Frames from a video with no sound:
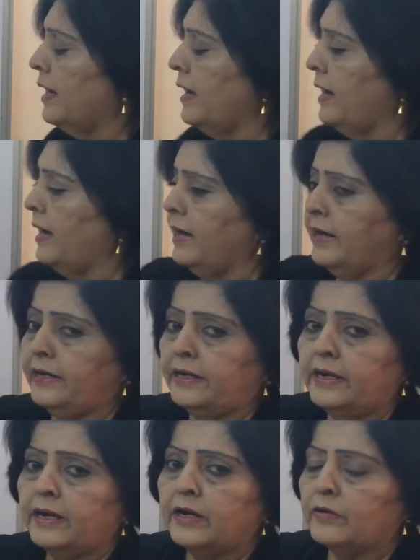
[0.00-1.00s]
and
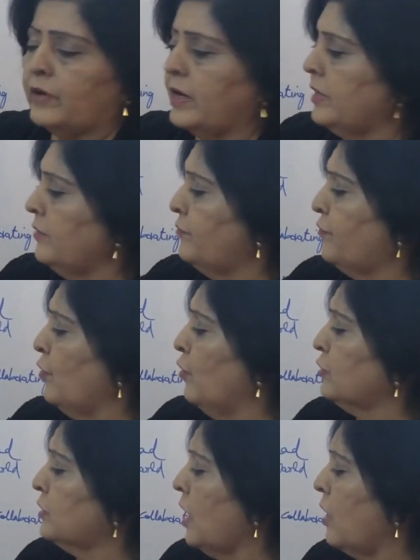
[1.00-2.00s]

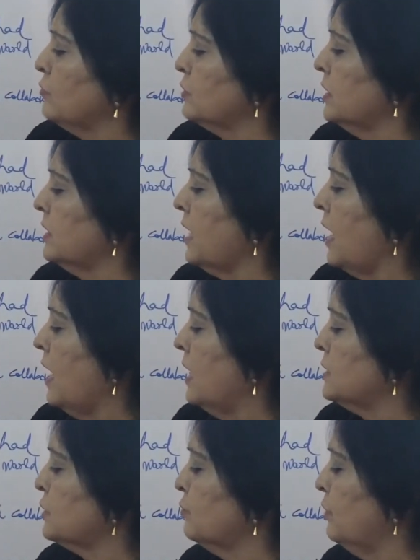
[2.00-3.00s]
24,000
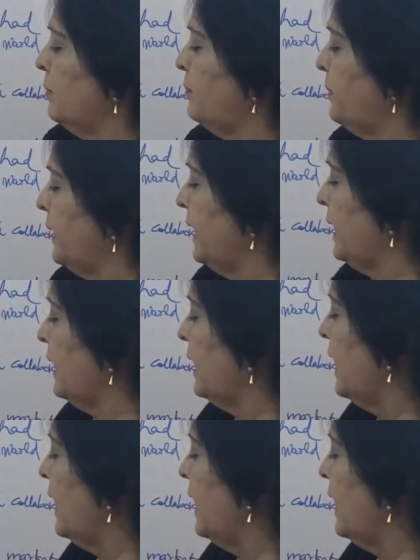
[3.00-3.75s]
cars were being